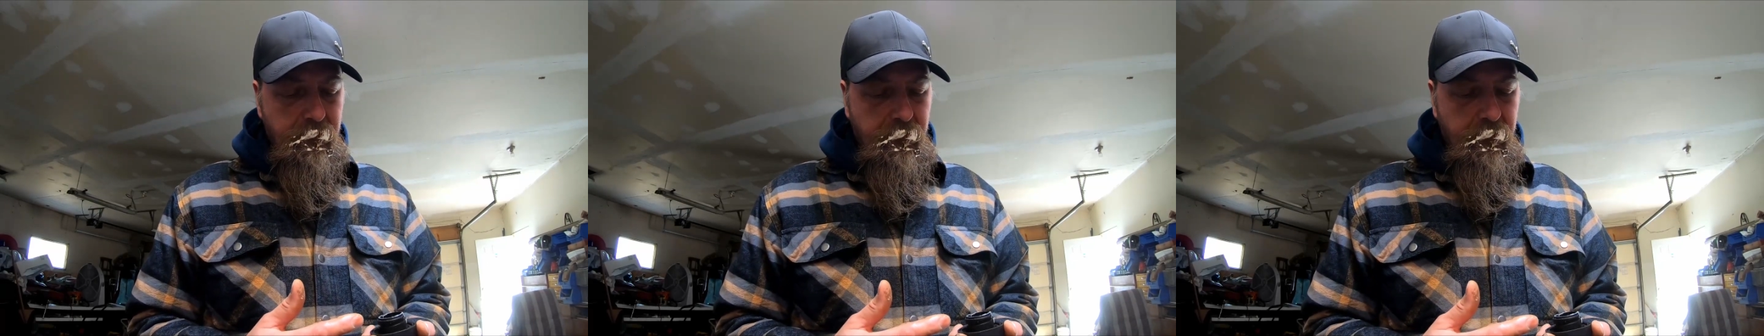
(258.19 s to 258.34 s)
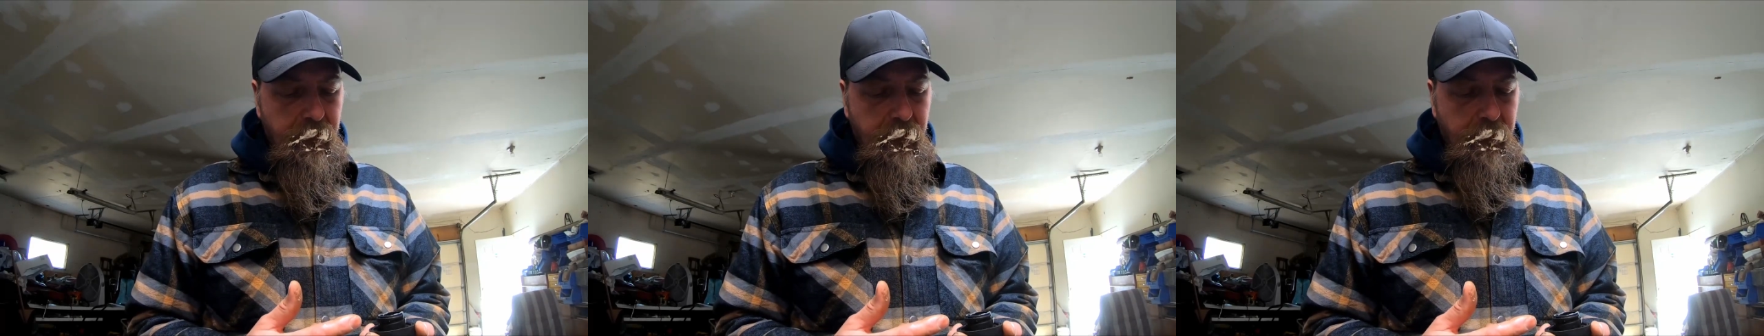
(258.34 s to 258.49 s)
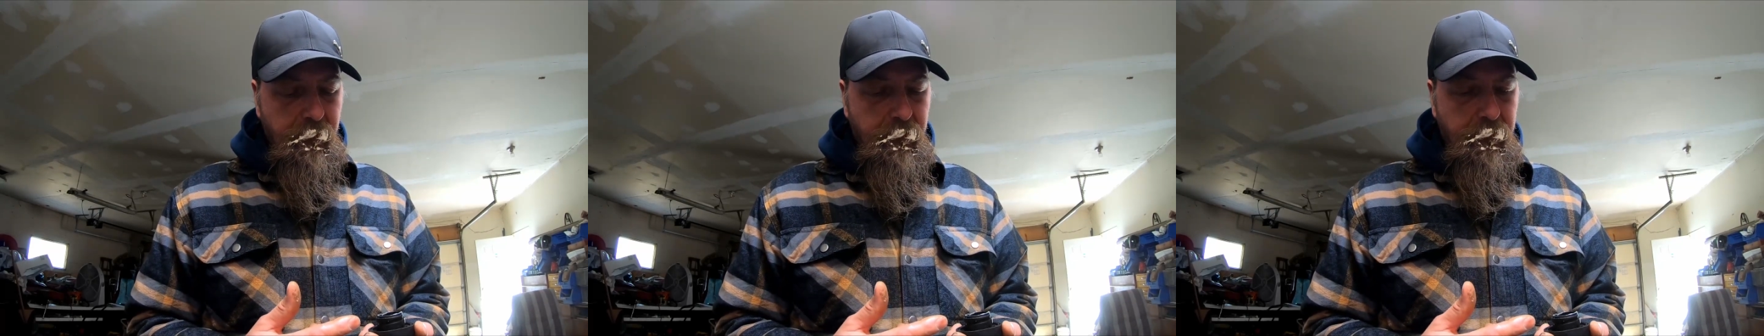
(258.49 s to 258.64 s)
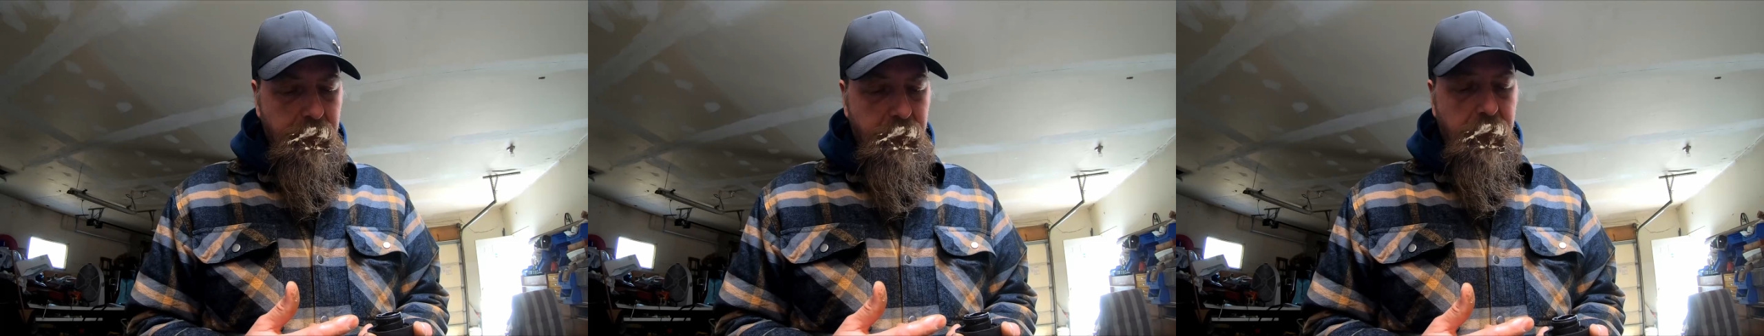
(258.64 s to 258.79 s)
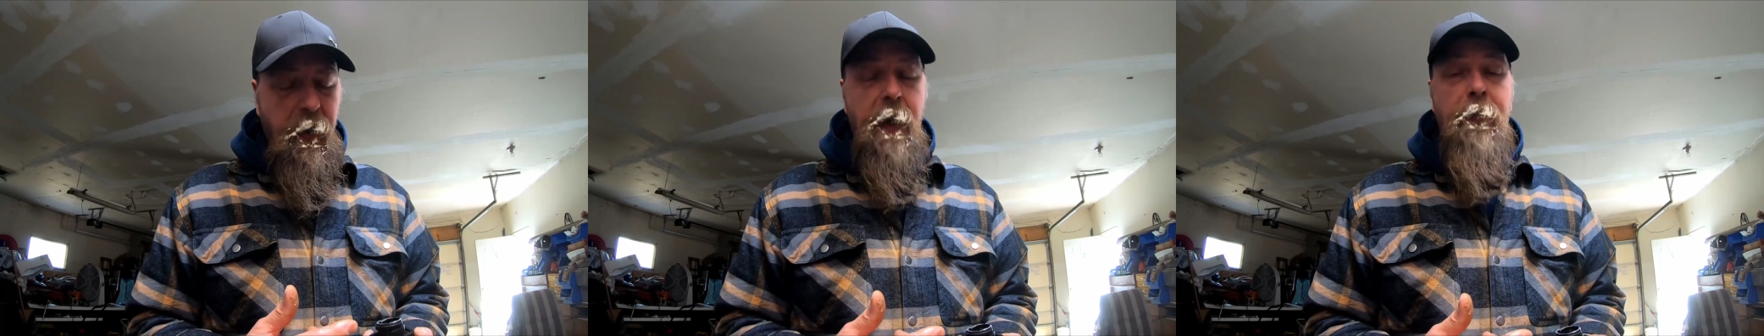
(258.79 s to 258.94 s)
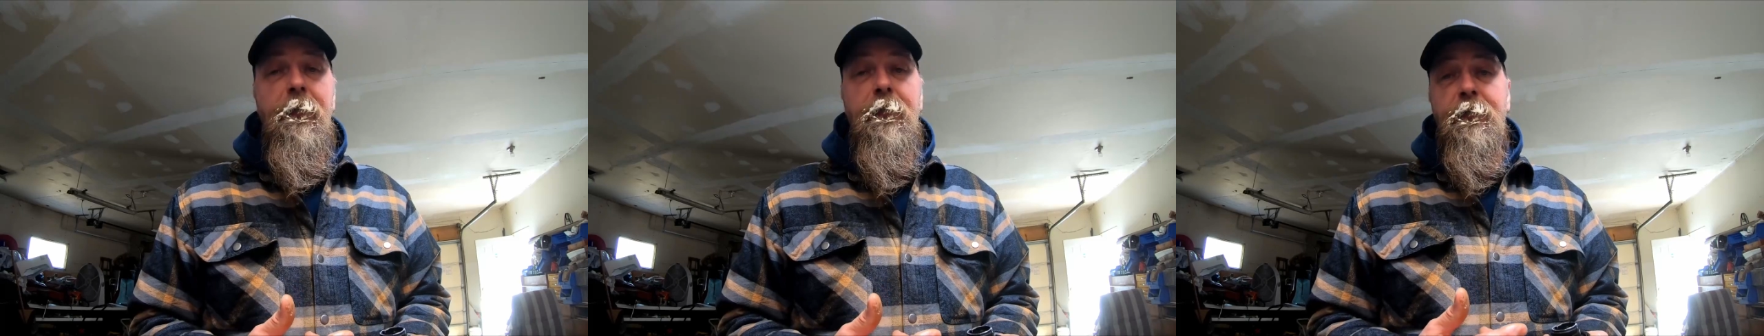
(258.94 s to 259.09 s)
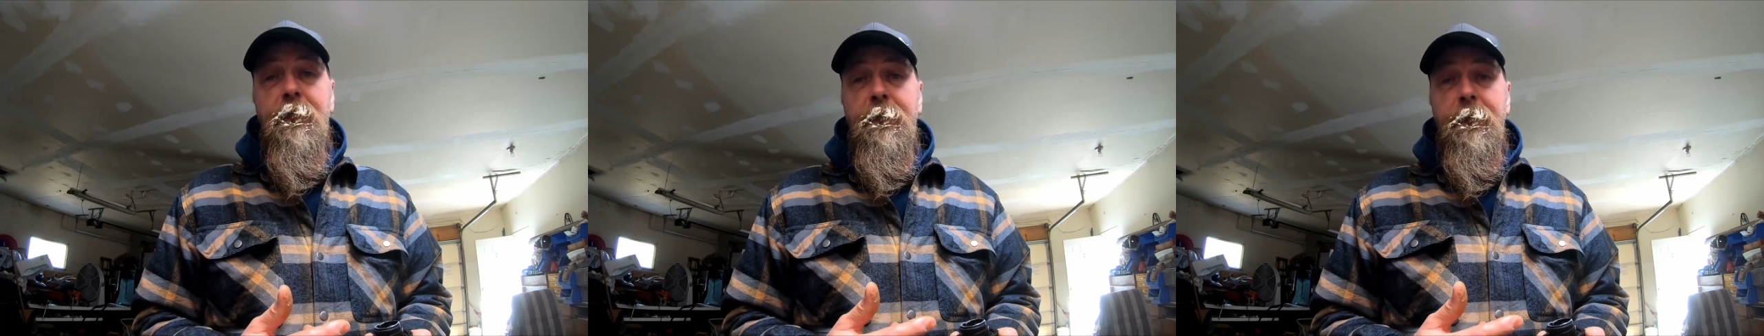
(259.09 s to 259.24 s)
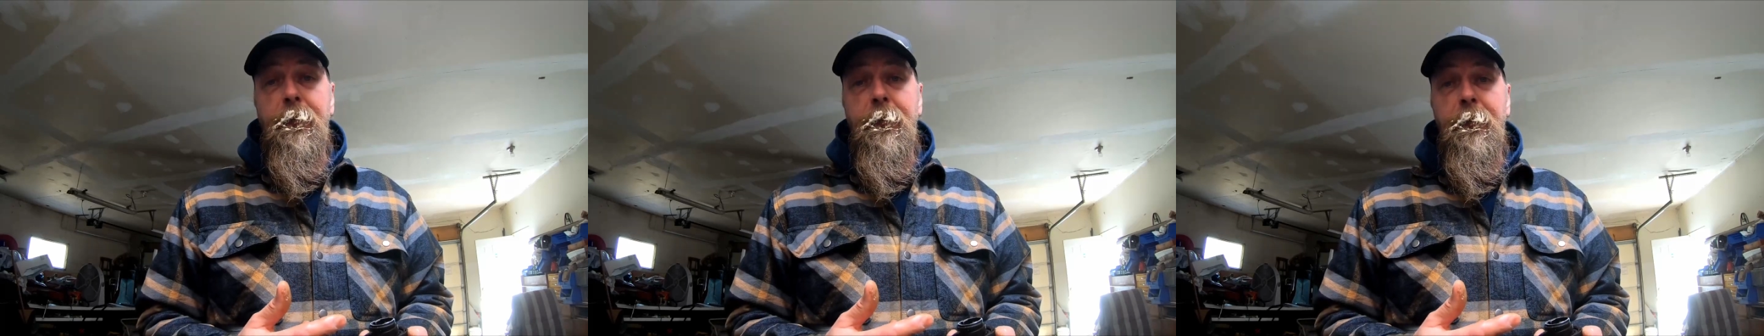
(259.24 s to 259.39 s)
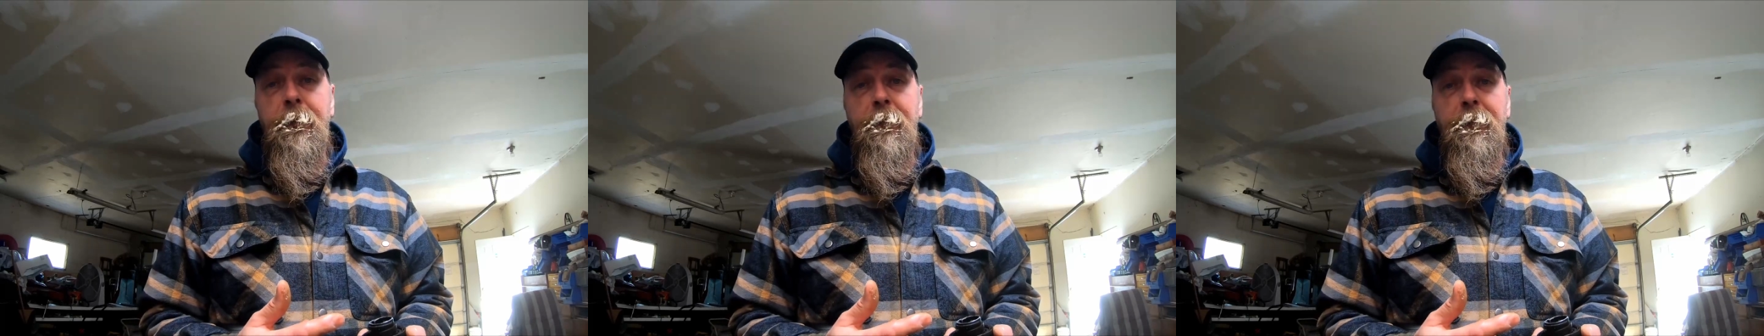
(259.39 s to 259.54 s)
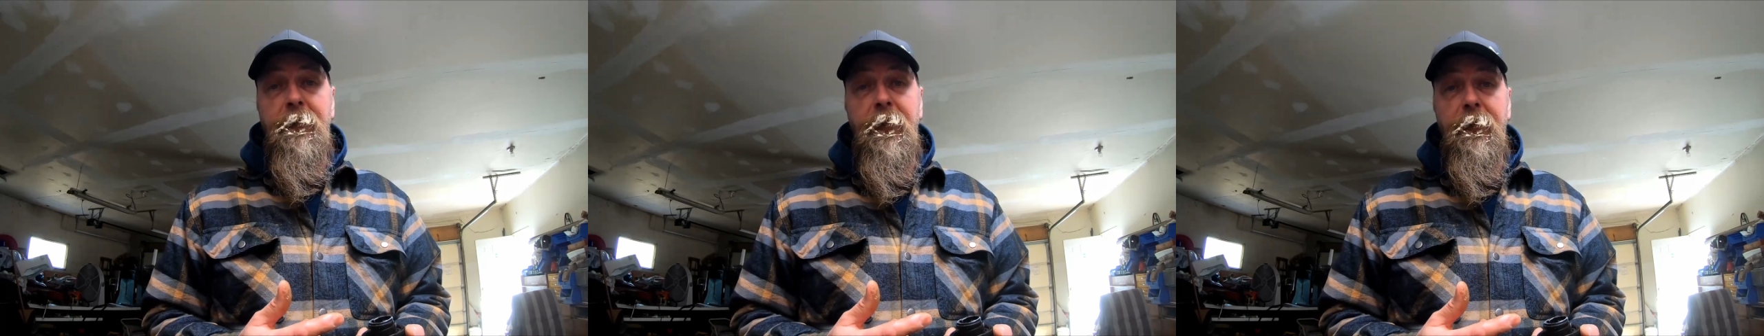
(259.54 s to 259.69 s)
And I'm promising you,
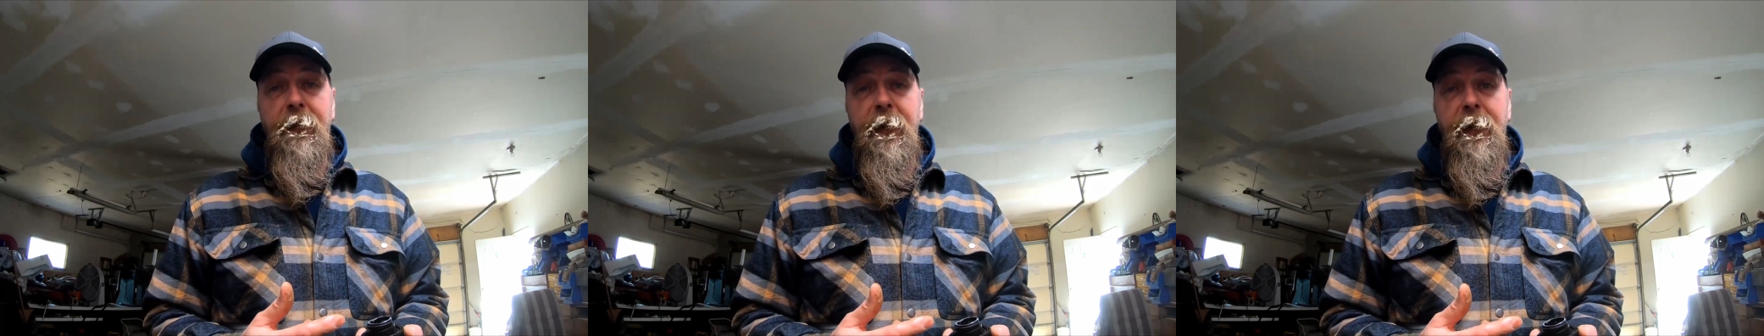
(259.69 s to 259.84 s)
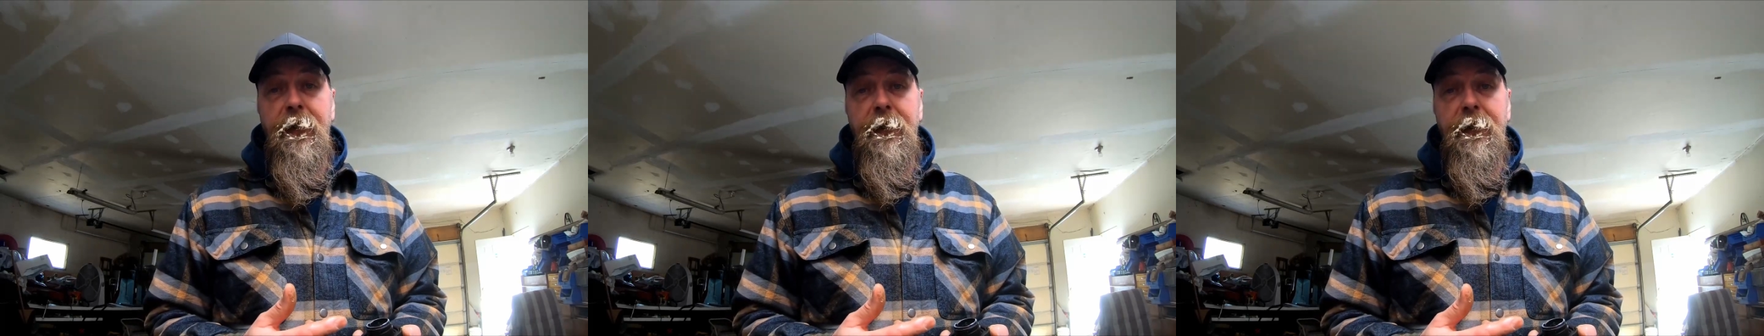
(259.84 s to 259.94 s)
about